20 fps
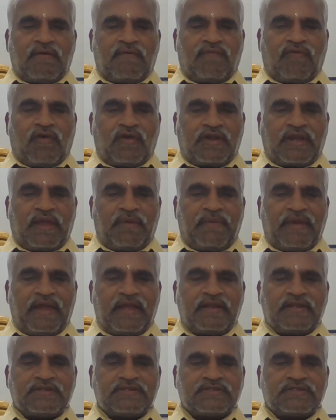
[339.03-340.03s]
40
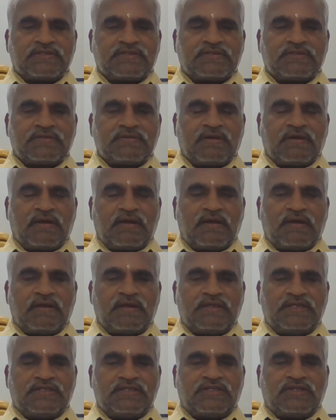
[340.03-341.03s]
means
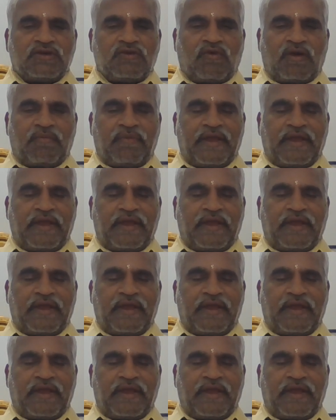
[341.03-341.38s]
into 1